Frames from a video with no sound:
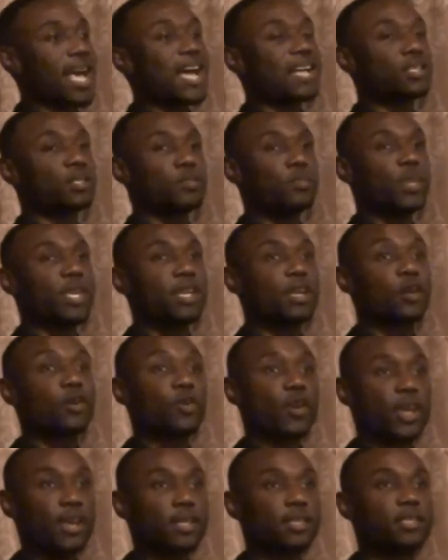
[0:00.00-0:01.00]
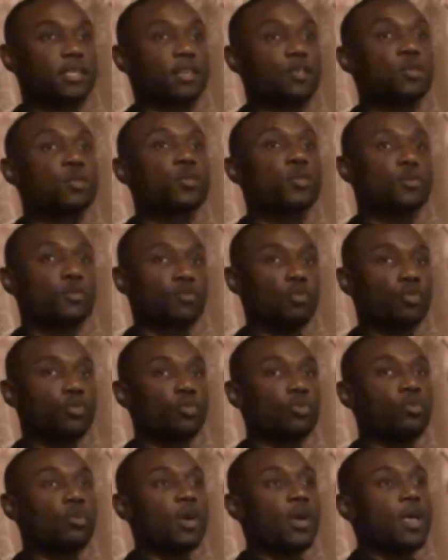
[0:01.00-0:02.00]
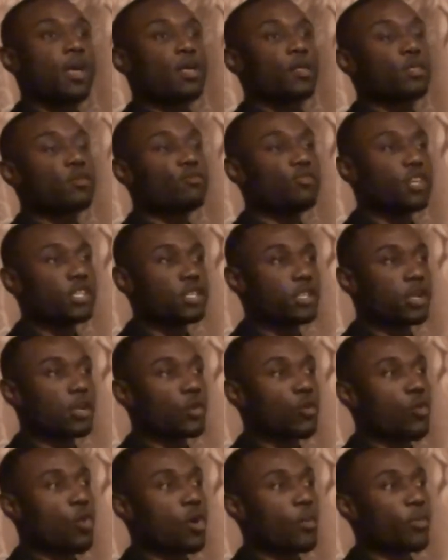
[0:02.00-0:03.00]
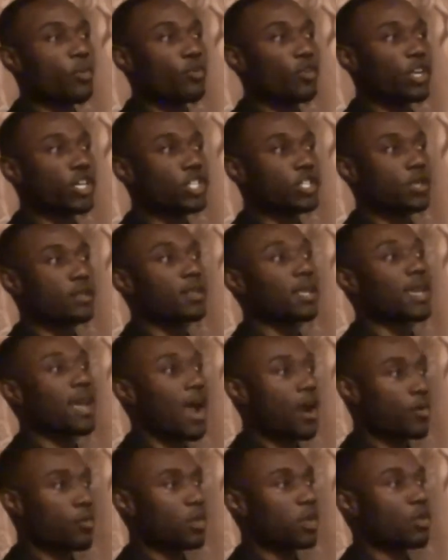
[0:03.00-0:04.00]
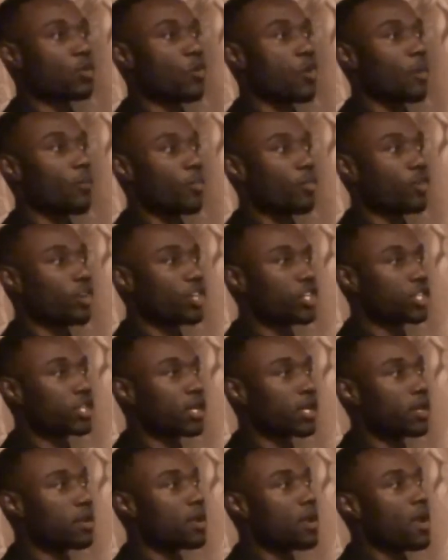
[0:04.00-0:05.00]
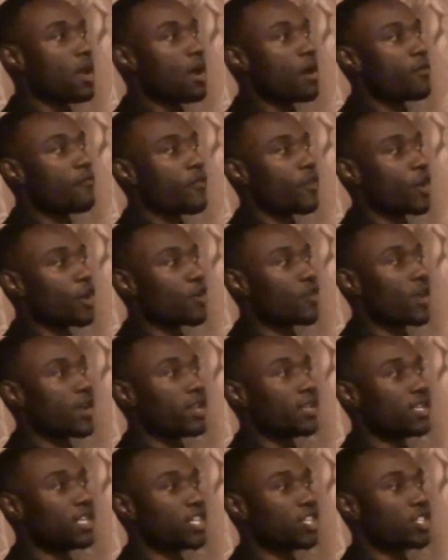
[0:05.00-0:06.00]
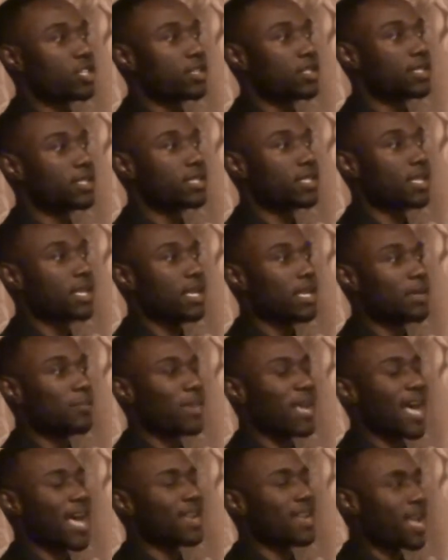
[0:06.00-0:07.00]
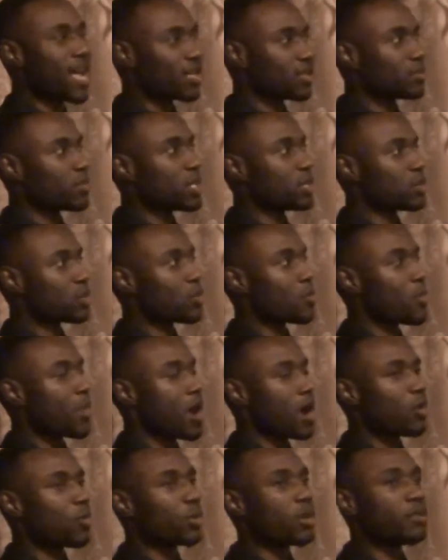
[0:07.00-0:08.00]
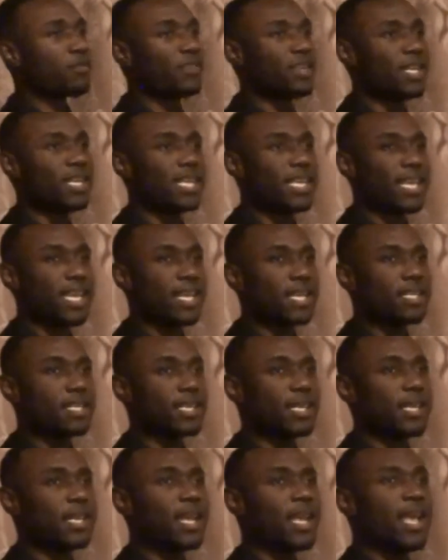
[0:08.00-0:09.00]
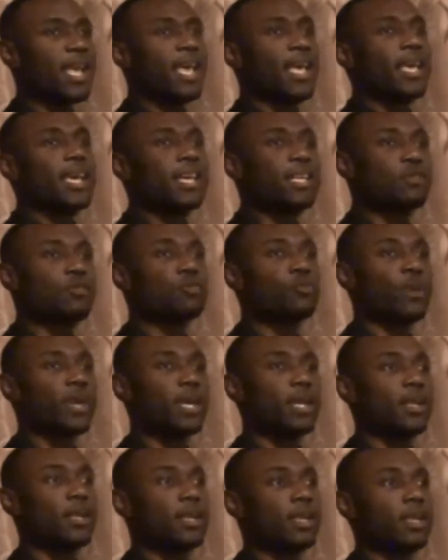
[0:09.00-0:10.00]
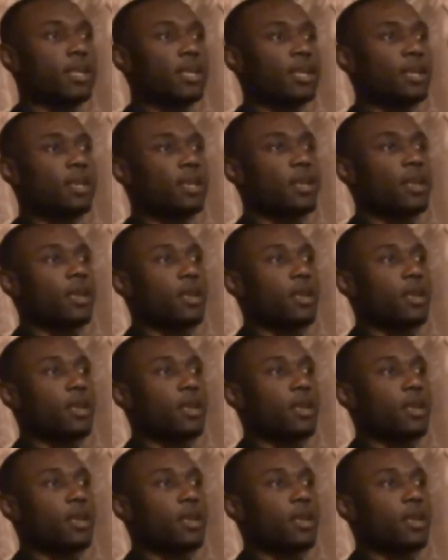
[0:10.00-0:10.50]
has been accredited through the regional cooperation, the Caribbean Cooperation for Accreditation Scheme. And as Mr. Omar would have indicated, it really